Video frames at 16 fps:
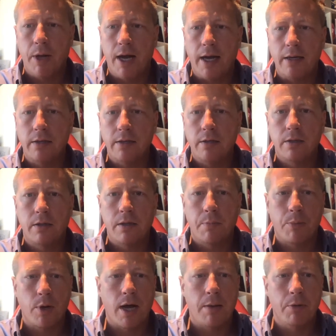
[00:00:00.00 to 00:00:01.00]
but
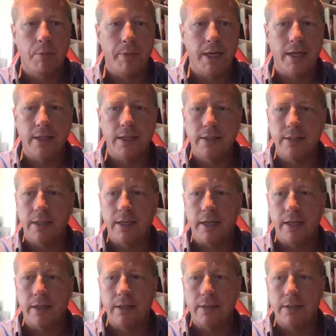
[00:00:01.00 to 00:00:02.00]
the problem is
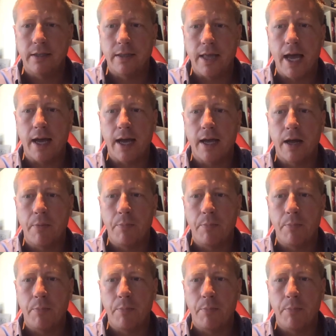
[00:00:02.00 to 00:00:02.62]
that